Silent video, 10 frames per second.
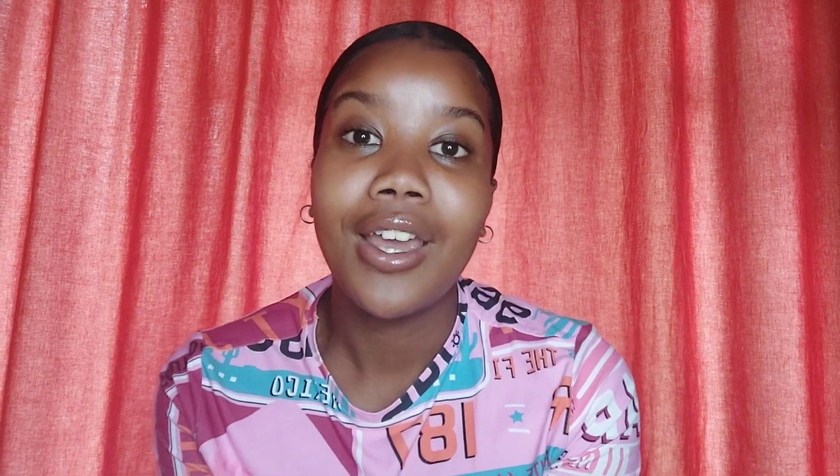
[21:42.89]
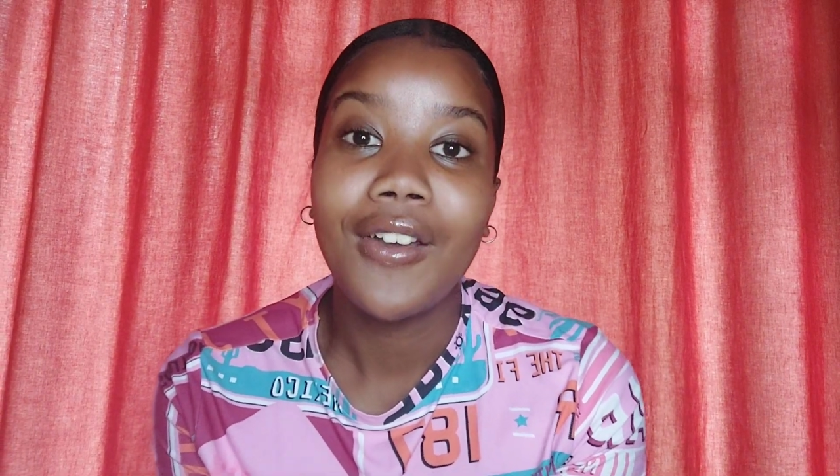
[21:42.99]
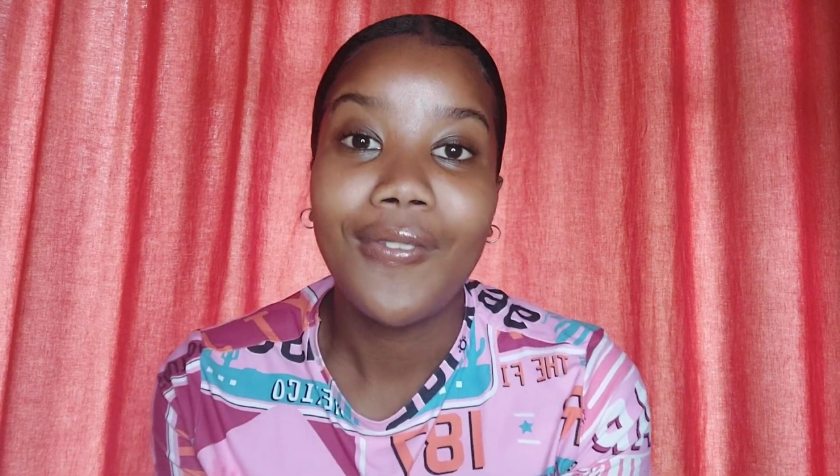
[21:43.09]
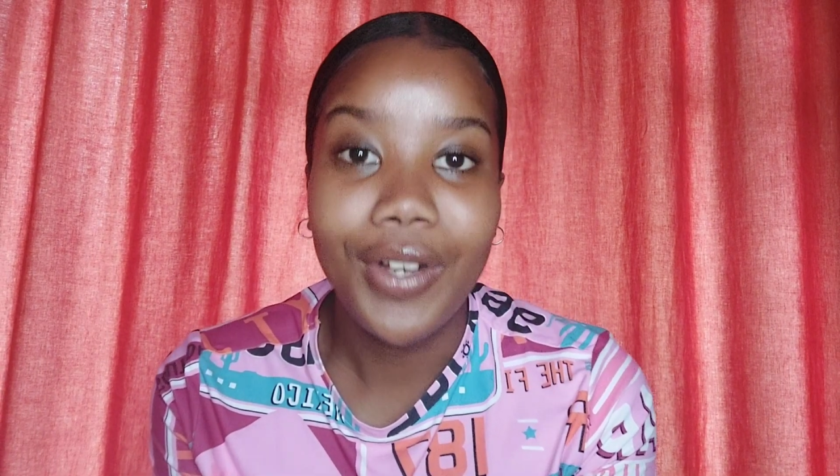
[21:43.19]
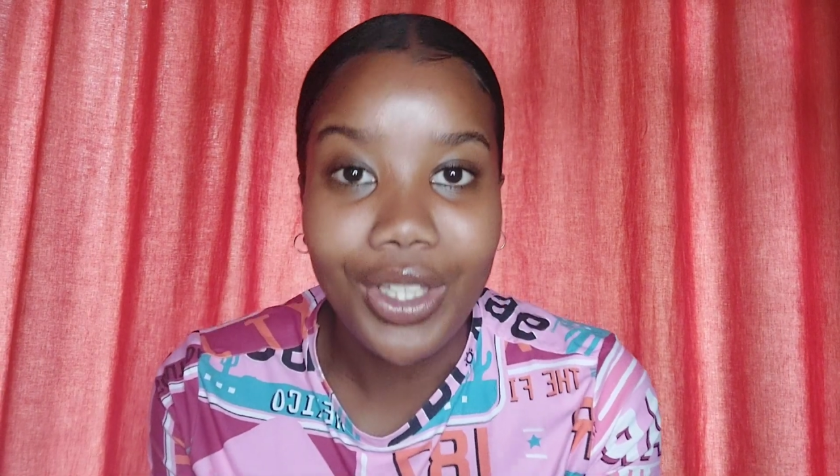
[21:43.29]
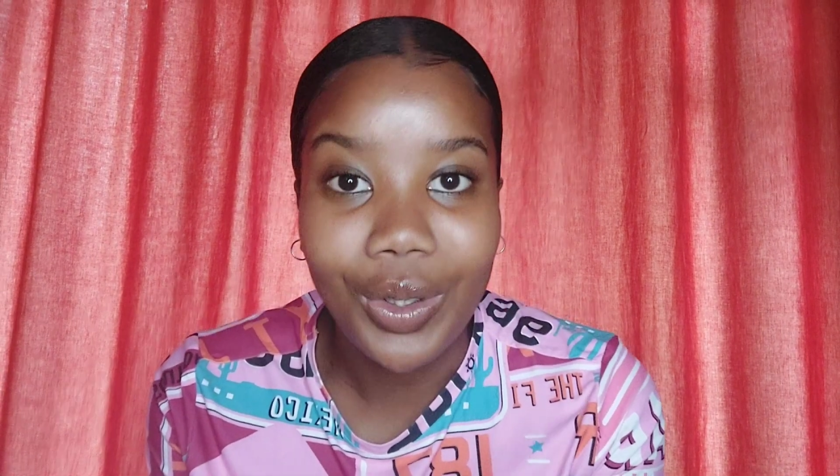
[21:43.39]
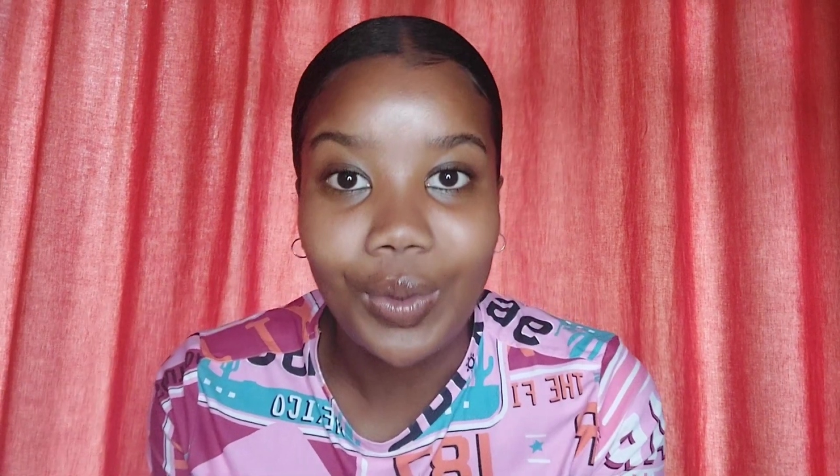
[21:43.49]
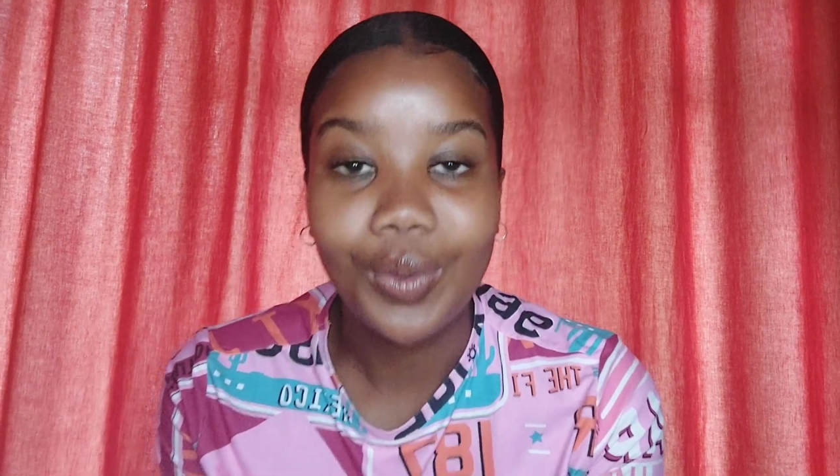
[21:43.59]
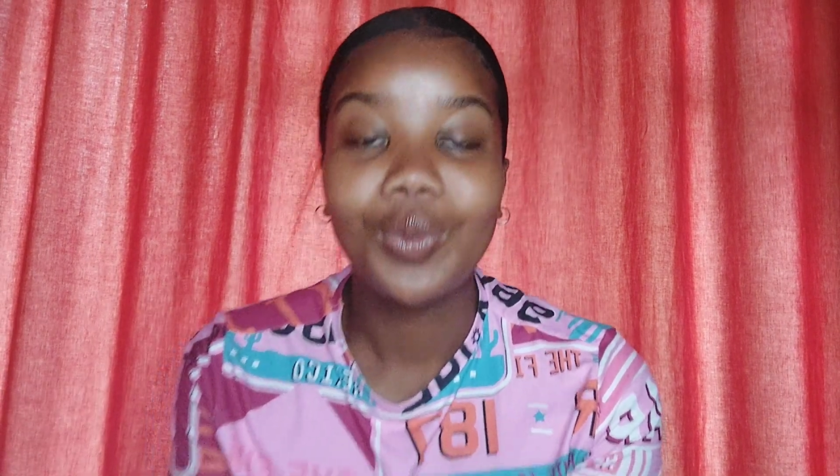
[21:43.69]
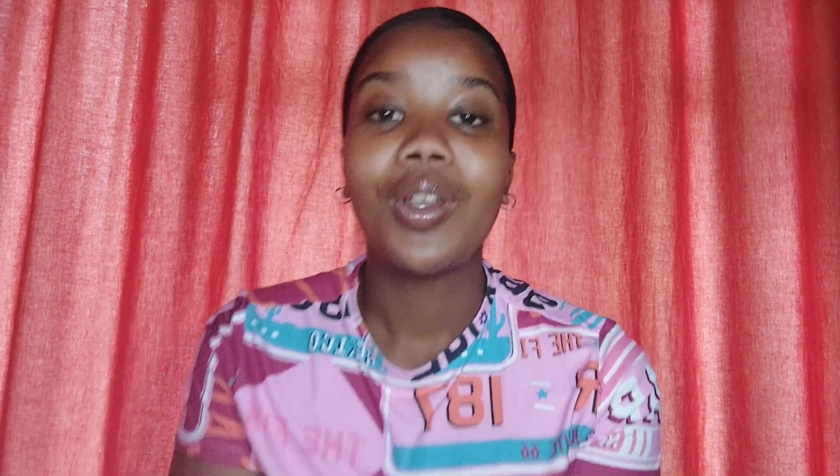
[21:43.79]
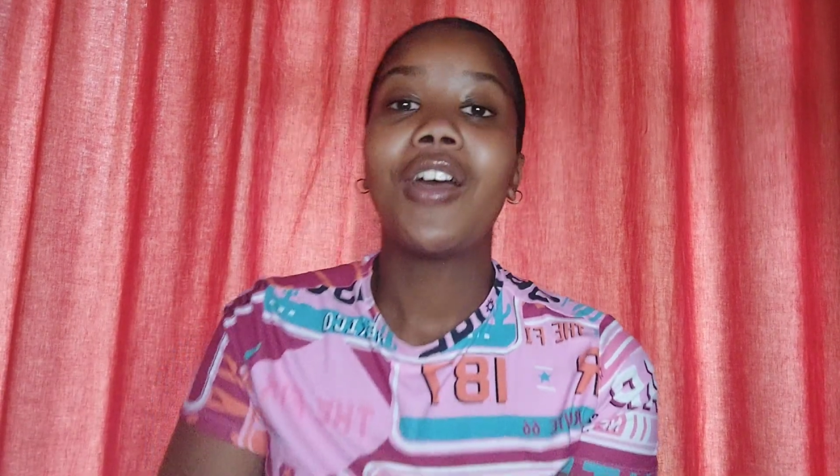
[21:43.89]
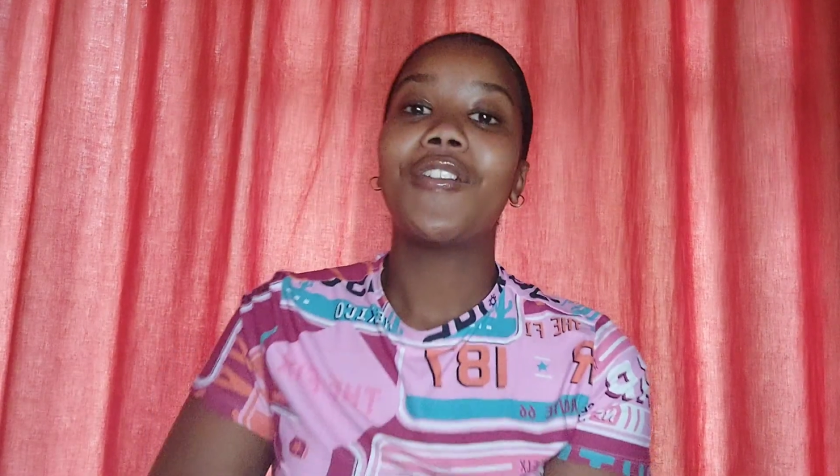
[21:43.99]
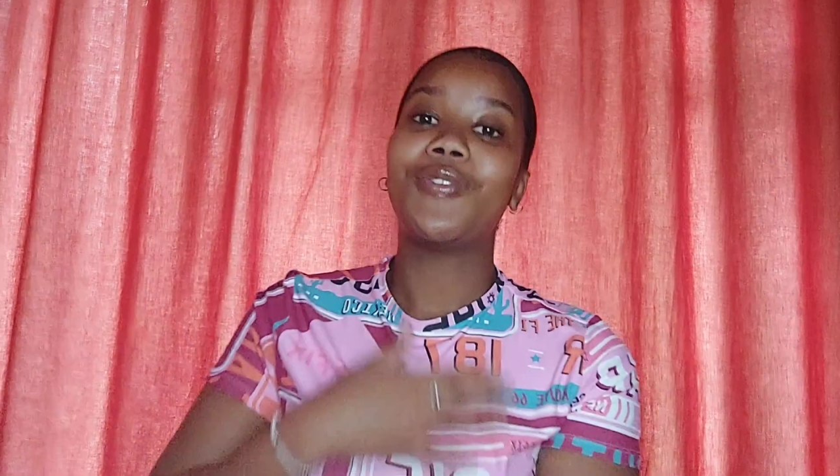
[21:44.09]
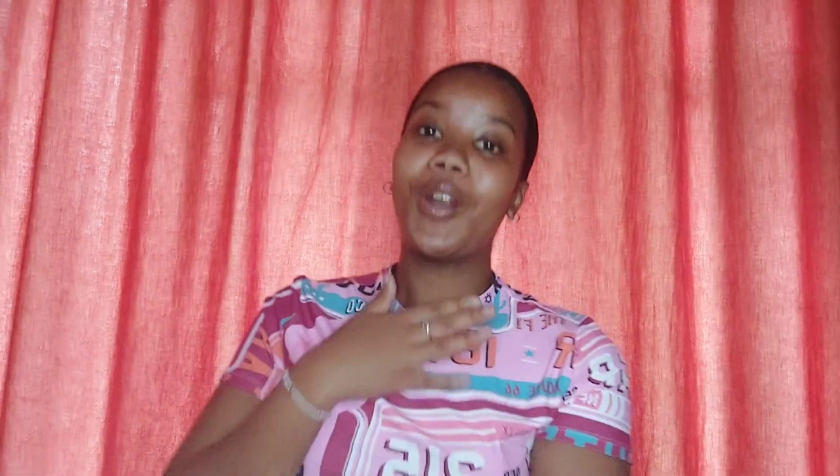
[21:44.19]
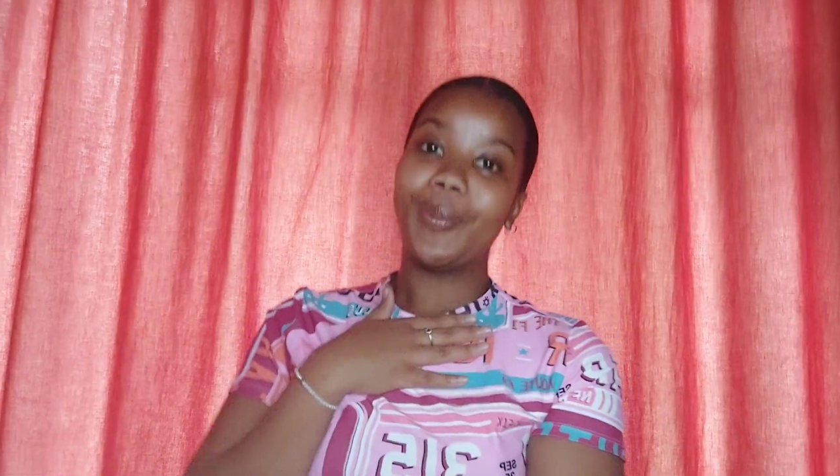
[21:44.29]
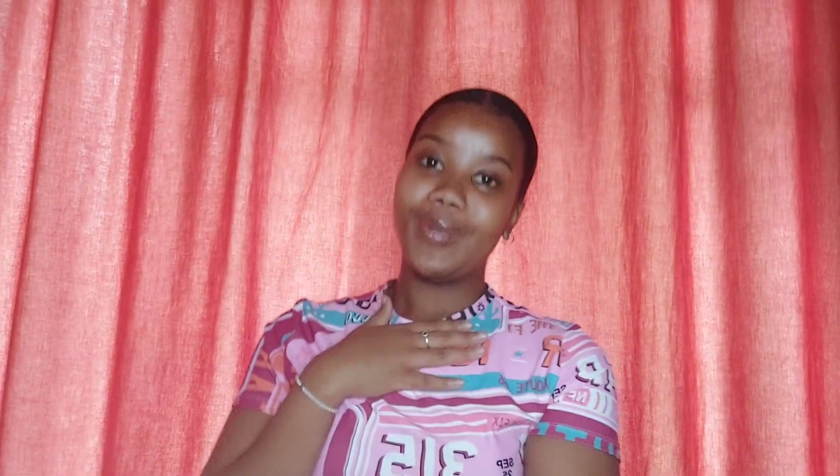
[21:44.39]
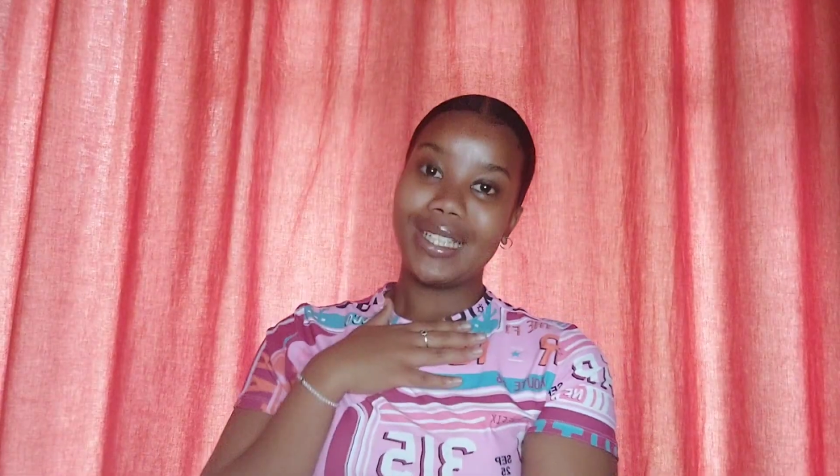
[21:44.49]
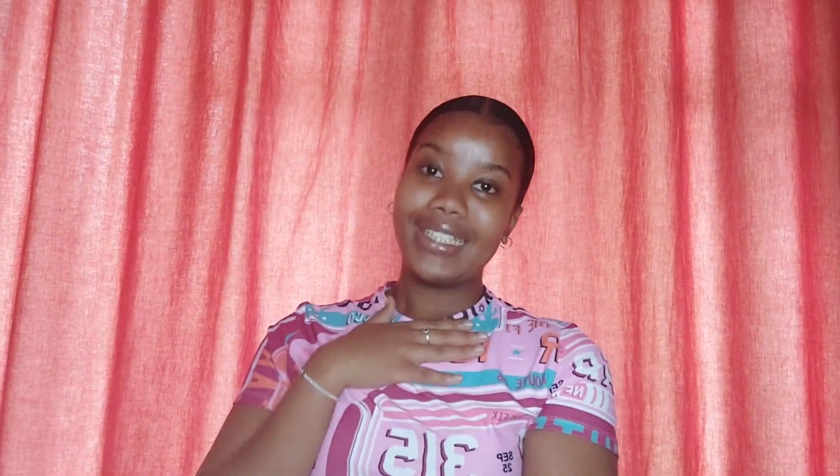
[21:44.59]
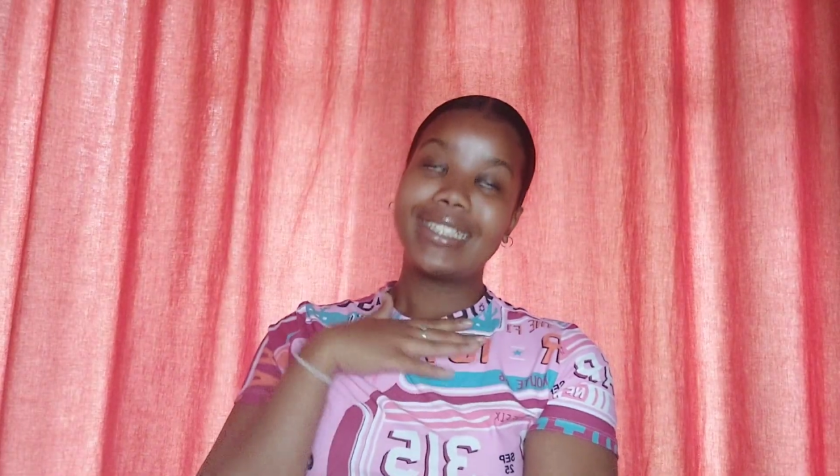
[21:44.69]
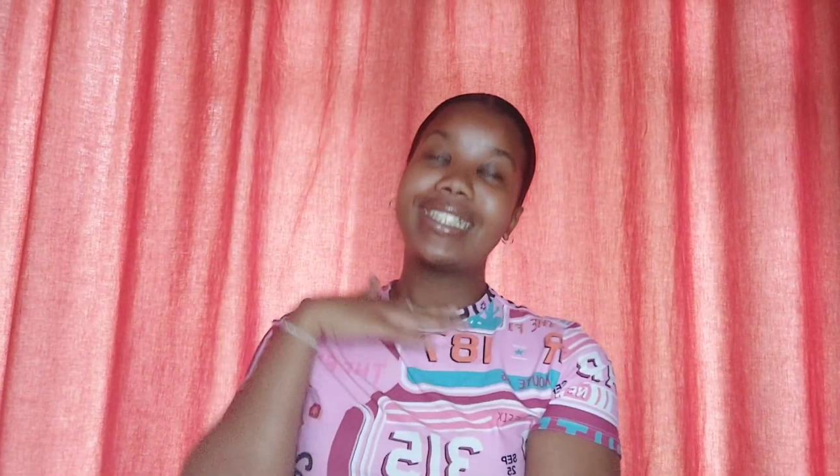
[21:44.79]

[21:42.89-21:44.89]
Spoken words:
for you, from me.